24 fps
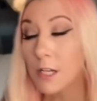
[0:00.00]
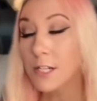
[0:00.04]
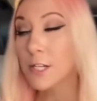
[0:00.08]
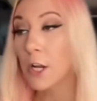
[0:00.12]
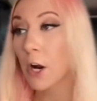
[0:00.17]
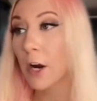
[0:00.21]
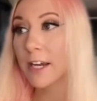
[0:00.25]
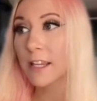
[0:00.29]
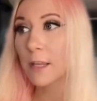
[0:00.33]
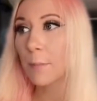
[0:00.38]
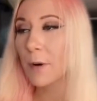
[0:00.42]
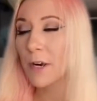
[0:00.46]

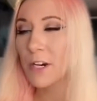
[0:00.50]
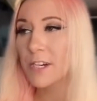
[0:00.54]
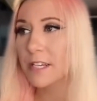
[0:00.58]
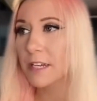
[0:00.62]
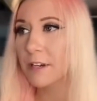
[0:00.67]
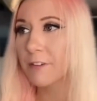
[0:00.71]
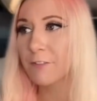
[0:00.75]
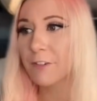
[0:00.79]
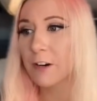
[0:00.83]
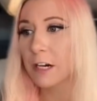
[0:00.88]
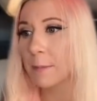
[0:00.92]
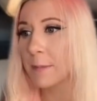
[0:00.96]
Sorry, the
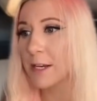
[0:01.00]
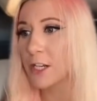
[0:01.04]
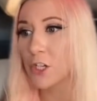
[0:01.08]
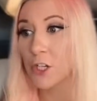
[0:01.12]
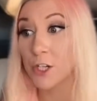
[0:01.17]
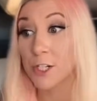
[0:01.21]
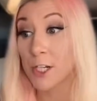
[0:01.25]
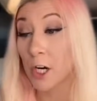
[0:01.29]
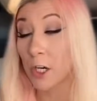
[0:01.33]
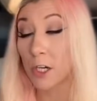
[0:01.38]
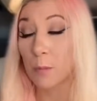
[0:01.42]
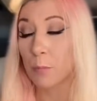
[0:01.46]
person in front of me
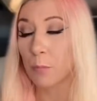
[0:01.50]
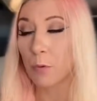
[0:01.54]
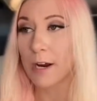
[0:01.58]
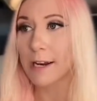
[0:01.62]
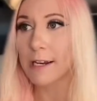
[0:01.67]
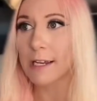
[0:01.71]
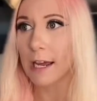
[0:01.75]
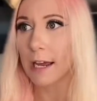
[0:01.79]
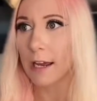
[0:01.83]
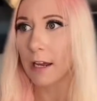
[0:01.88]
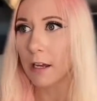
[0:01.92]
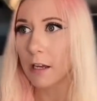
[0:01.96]
just started
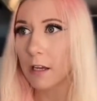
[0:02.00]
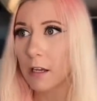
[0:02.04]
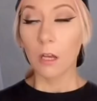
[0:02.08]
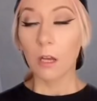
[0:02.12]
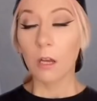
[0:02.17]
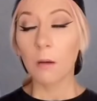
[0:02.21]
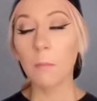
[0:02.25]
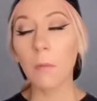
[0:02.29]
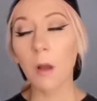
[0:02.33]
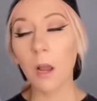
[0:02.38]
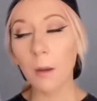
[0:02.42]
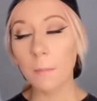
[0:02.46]
breaking.
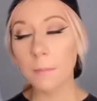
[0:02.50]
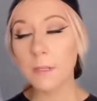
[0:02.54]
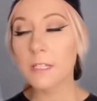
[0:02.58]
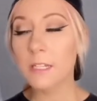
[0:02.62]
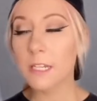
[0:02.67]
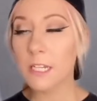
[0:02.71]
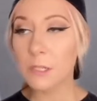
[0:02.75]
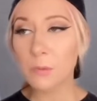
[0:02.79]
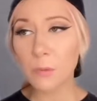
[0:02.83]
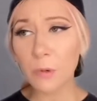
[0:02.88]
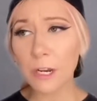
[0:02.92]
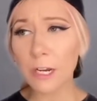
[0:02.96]
Mom,
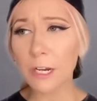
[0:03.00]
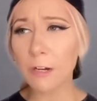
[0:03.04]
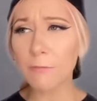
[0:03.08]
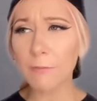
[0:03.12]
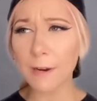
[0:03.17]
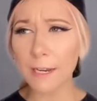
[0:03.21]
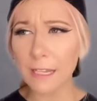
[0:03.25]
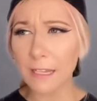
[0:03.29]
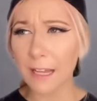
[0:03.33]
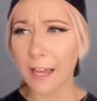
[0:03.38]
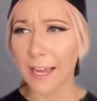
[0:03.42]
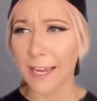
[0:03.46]
it's because we're at a
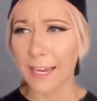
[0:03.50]
red